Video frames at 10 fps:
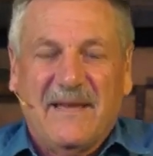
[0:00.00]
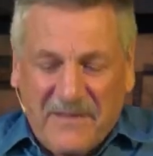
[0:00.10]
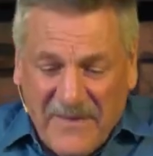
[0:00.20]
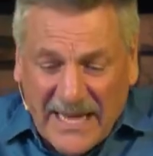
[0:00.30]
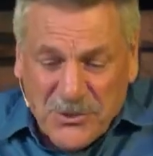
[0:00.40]

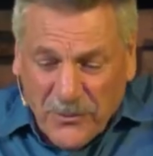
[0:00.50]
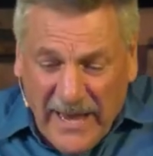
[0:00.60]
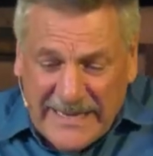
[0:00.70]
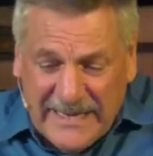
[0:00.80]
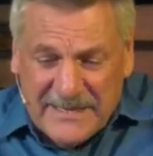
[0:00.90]
And that's what
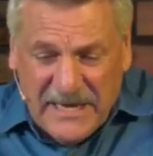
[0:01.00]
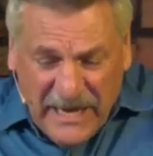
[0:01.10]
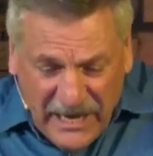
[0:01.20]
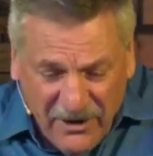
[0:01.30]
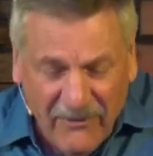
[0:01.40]
I need to
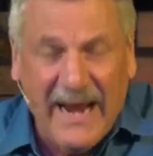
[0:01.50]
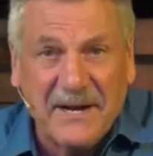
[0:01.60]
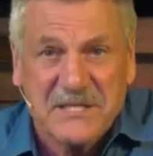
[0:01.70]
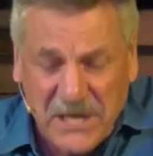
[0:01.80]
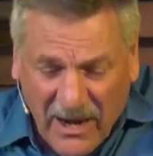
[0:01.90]
hear
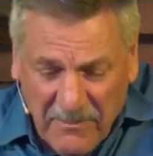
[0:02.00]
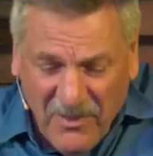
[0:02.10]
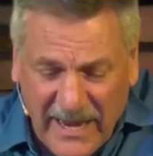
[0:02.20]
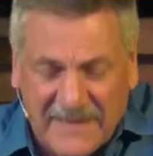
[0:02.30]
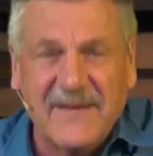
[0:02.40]
at a time
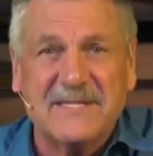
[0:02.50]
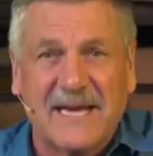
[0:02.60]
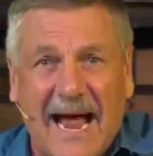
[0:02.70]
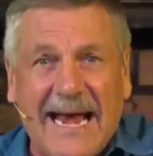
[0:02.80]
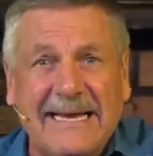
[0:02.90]
like this.
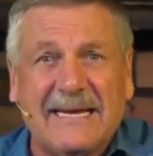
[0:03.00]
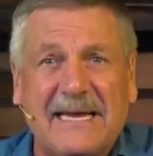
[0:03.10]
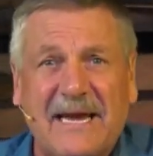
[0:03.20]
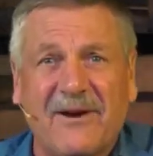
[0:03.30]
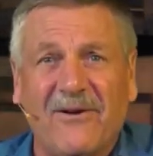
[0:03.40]
I need
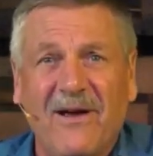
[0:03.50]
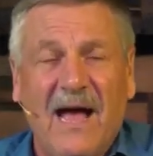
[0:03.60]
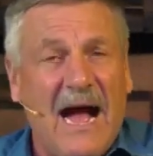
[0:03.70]
to hear,